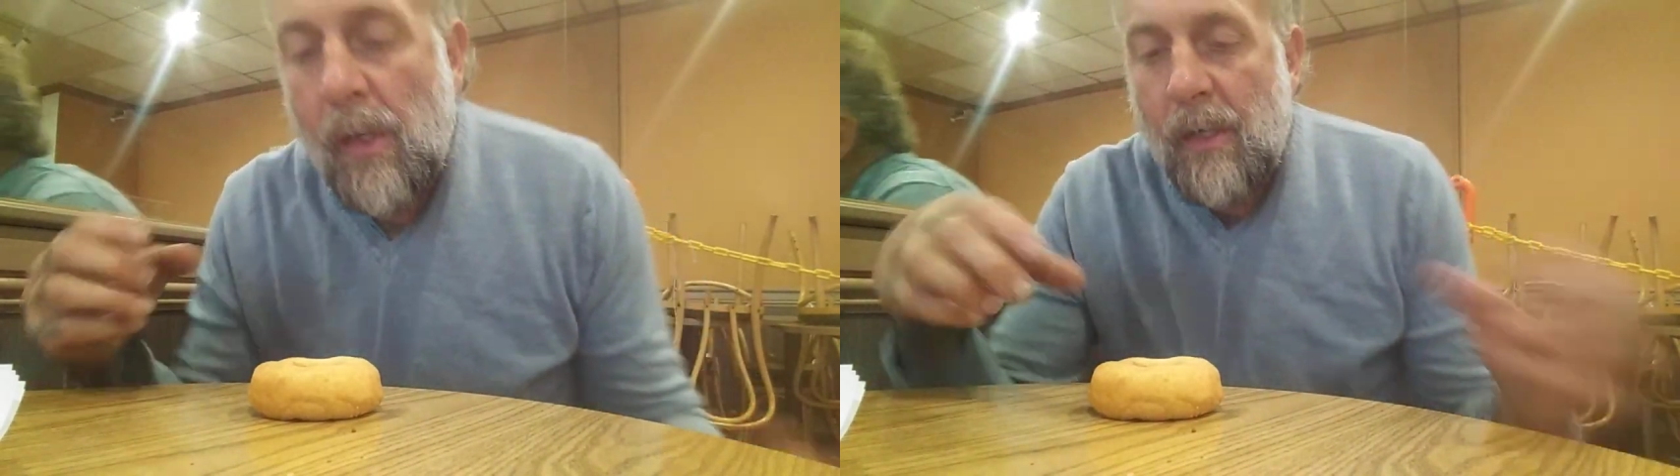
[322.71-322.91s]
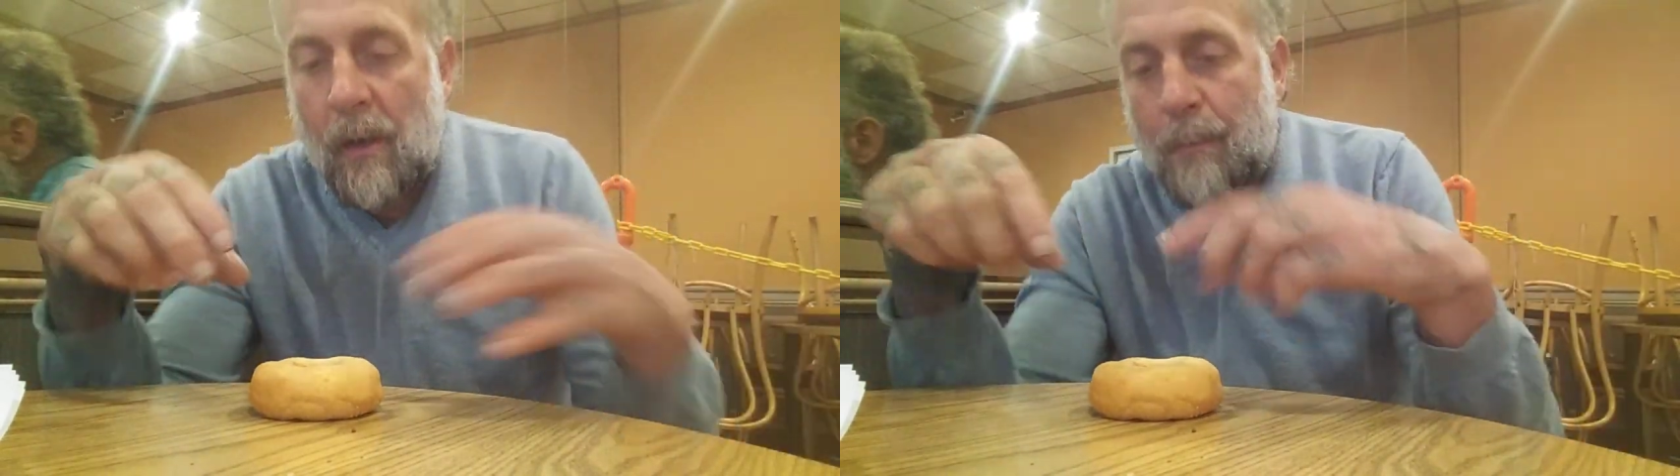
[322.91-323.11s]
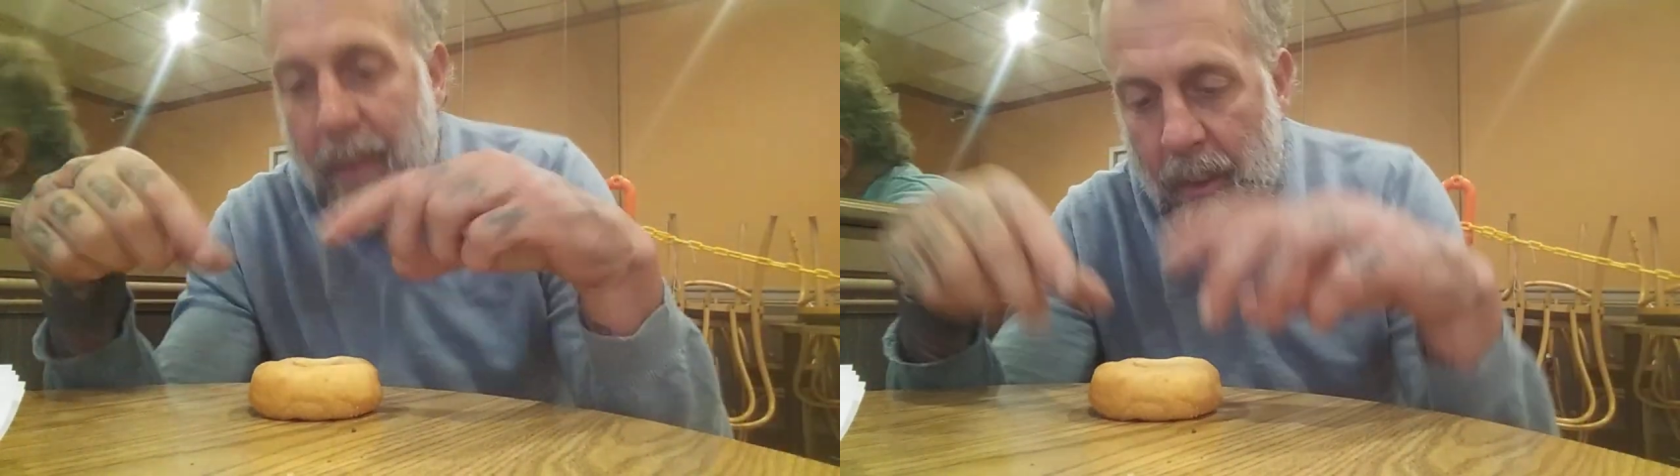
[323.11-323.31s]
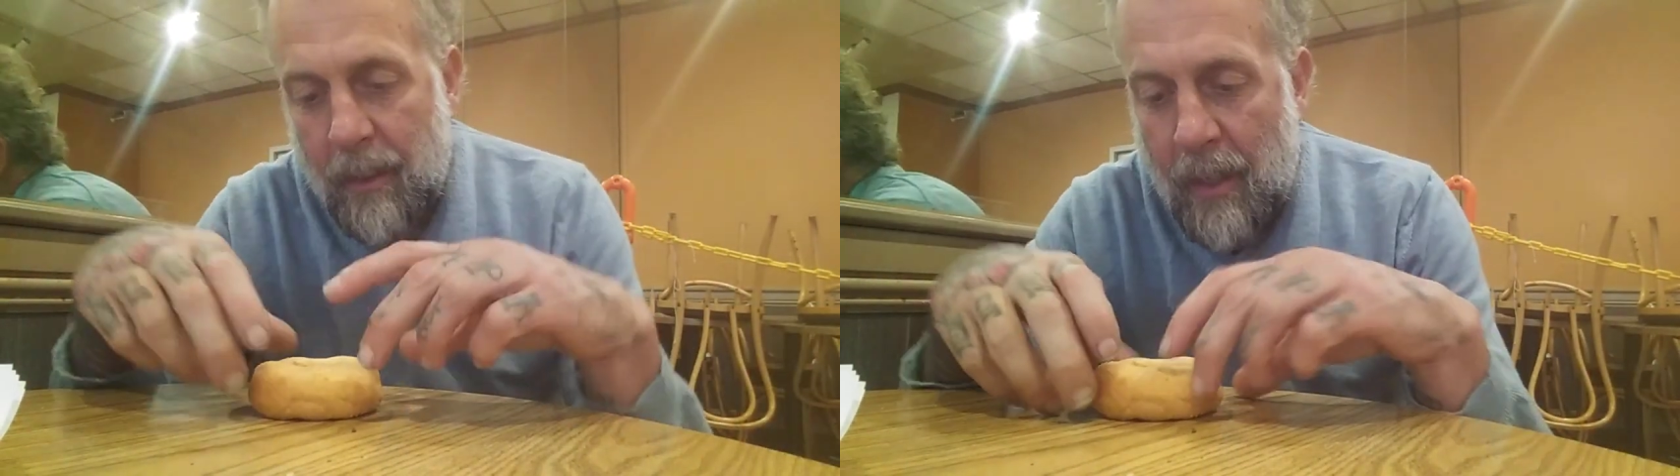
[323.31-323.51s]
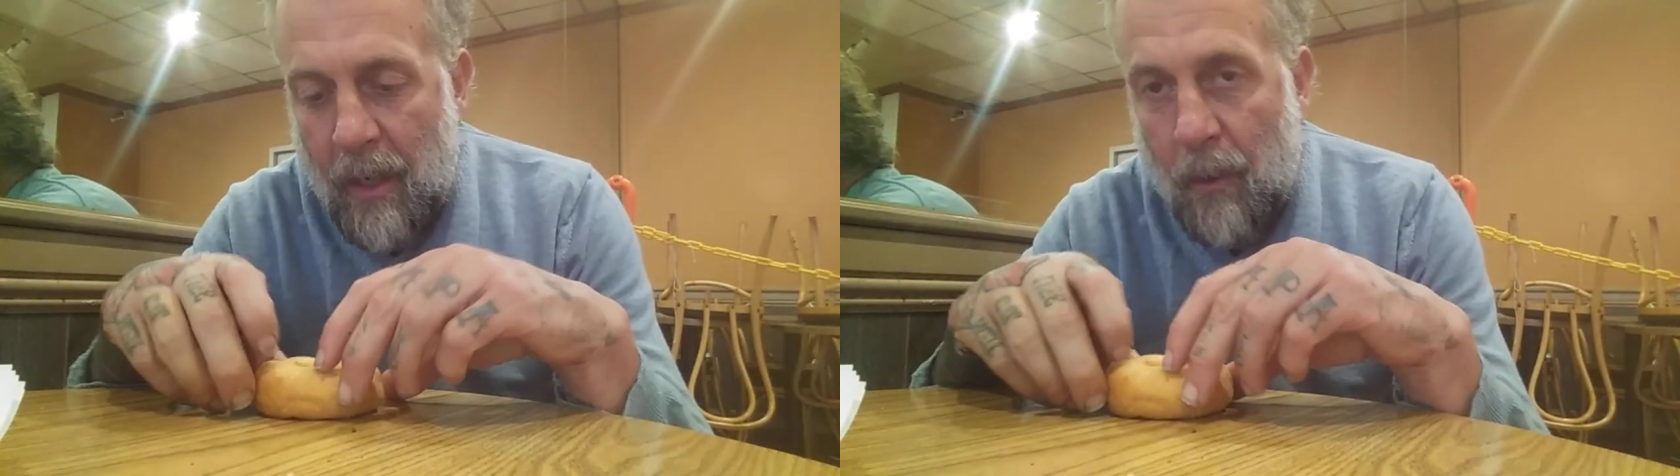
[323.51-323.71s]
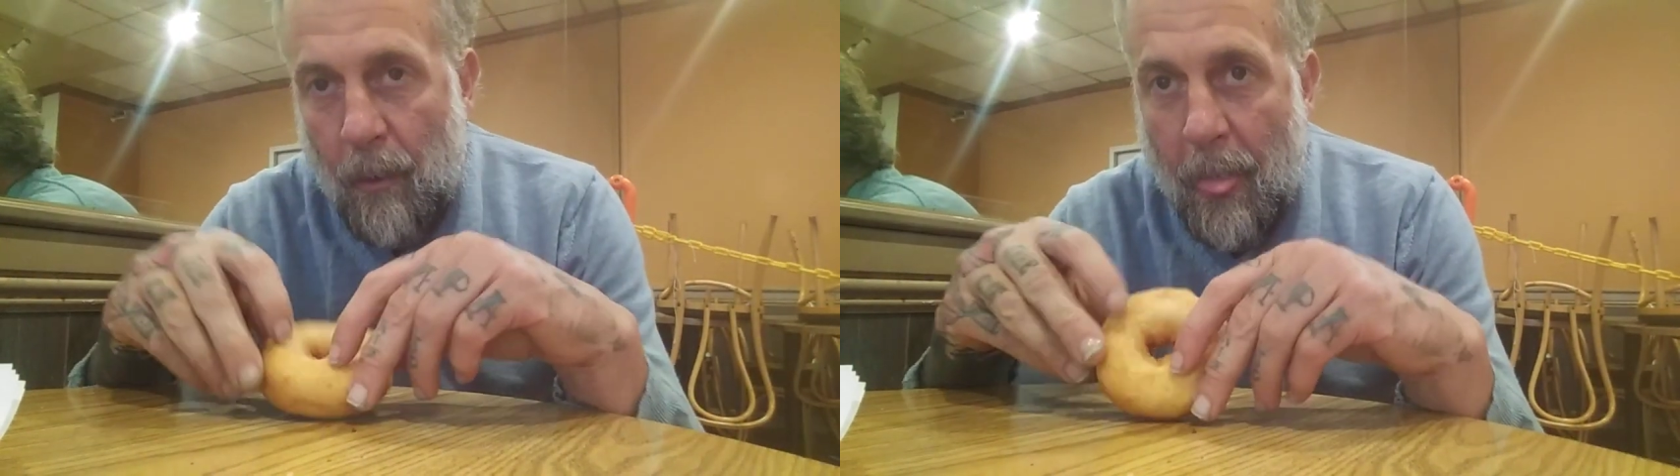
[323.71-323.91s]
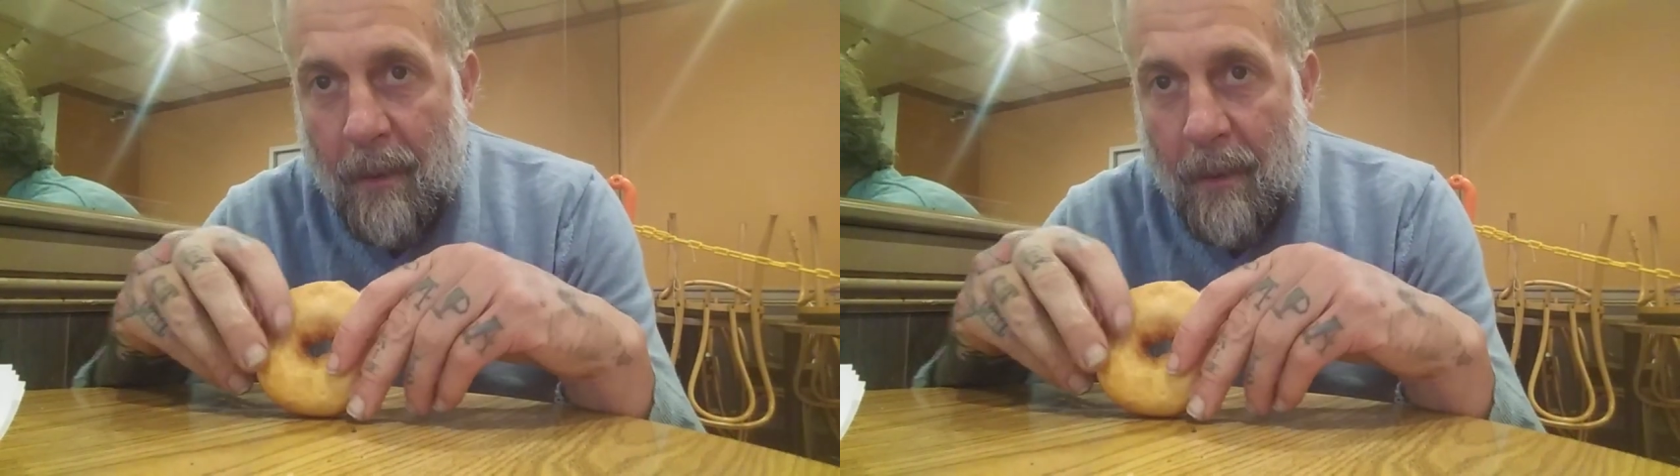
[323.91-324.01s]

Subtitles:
Now,